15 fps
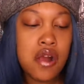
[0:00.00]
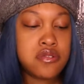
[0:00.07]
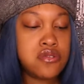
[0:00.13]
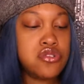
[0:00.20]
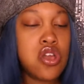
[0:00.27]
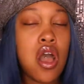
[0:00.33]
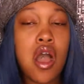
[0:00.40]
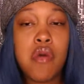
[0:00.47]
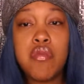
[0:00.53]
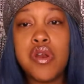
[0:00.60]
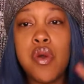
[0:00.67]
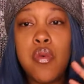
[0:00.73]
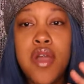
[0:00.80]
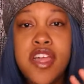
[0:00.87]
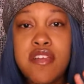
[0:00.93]
Yeah, I'm
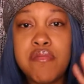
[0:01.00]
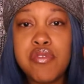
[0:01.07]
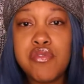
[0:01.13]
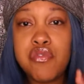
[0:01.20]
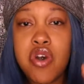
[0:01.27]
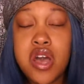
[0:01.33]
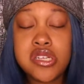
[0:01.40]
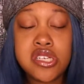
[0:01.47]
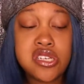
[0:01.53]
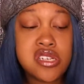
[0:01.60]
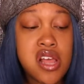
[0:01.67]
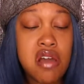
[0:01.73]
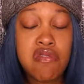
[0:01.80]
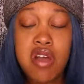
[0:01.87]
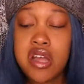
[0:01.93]
gonna wait before I touch
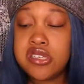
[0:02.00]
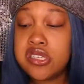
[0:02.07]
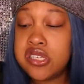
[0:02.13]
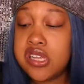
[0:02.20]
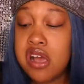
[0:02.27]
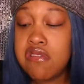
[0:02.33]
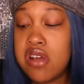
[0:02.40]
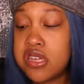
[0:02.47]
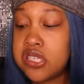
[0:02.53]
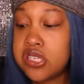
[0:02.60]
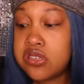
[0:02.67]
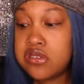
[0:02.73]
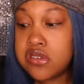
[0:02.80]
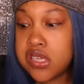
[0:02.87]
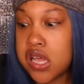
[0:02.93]
that rice because that rice
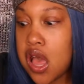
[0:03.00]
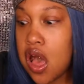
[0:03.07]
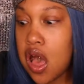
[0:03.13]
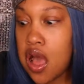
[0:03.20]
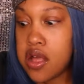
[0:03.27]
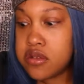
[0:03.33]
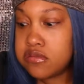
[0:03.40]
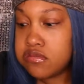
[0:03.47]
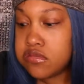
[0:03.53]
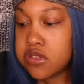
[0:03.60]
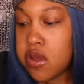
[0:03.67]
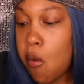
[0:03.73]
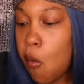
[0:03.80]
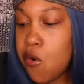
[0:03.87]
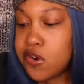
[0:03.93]
is really hot.
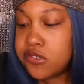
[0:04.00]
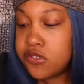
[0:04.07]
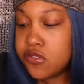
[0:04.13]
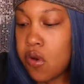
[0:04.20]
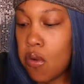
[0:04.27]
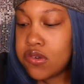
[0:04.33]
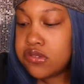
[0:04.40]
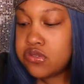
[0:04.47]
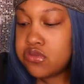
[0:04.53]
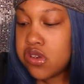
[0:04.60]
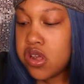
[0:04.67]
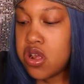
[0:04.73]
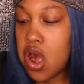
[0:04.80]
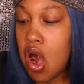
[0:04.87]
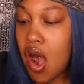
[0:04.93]
It's
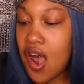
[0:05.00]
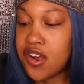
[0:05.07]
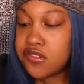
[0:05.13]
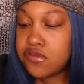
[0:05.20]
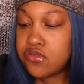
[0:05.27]
really hot.